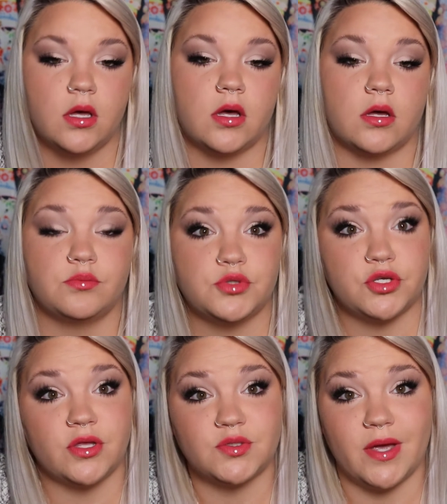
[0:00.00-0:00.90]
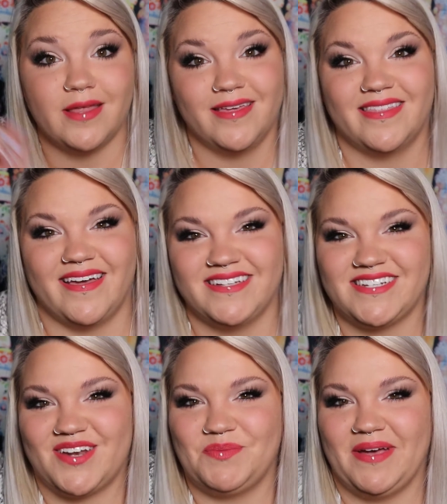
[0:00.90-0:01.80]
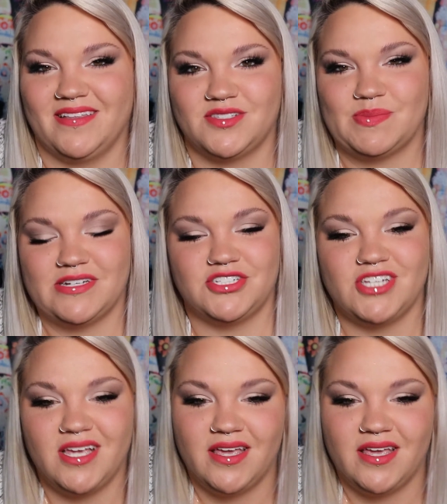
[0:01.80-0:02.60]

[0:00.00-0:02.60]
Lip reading: so that's why I like the eyeshadow palette so much.